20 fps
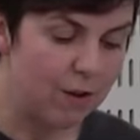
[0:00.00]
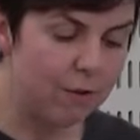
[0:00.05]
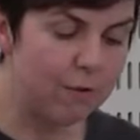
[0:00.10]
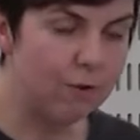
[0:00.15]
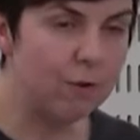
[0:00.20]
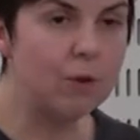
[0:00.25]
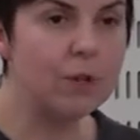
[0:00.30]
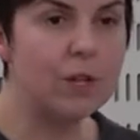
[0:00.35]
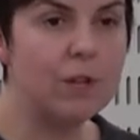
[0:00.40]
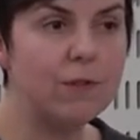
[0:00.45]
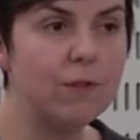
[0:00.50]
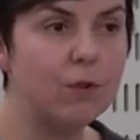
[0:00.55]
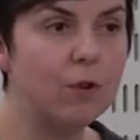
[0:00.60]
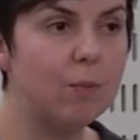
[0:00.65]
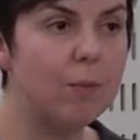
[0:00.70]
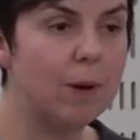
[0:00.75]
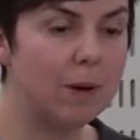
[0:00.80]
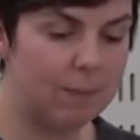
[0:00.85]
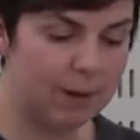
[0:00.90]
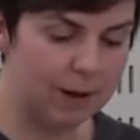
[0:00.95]
44
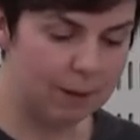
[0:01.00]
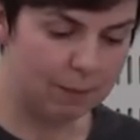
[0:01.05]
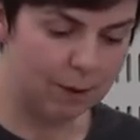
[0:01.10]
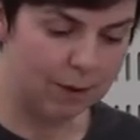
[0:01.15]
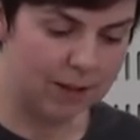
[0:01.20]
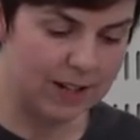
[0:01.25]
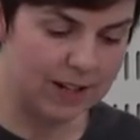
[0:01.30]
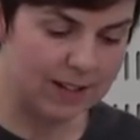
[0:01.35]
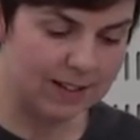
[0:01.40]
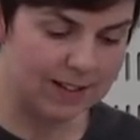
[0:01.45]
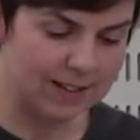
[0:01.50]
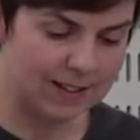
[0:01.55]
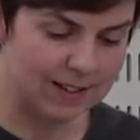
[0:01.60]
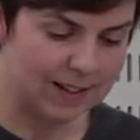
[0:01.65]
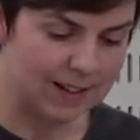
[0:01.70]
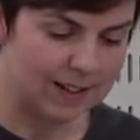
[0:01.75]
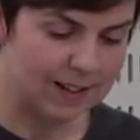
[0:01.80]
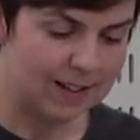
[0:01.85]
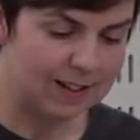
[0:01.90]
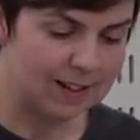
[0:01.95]
public bodies,
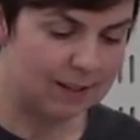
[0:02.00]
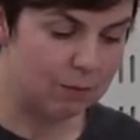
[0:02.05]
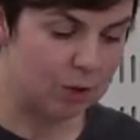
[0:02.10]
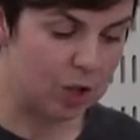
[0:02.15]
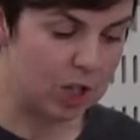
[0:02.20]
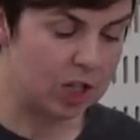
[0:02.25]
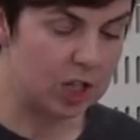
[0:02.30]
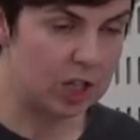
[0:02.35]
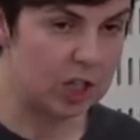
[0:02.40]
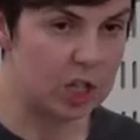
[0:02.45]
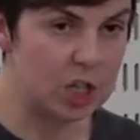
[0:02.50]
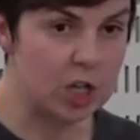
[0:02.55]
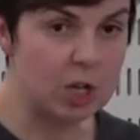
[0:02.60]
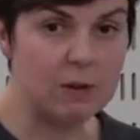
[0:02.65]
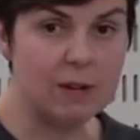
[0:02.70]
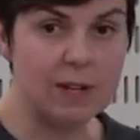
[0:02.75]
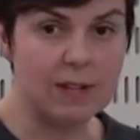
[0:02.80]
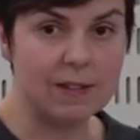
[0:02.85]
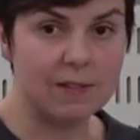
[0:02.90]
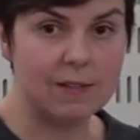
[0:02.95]
subject to the
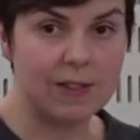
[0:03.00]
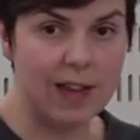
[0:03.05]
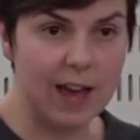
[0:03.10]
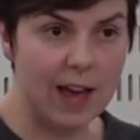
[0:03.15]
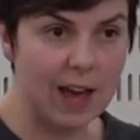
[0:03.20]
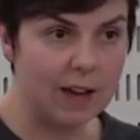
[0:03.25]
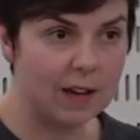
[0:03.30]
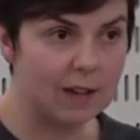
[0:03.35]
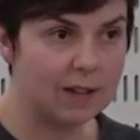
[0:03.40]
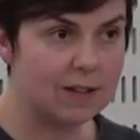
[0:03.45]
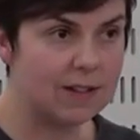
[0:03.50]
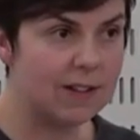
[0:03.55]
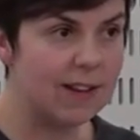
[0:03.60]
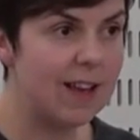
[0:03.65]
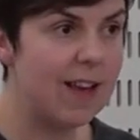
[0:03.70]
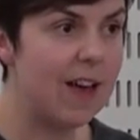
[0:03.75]
duties of the Act,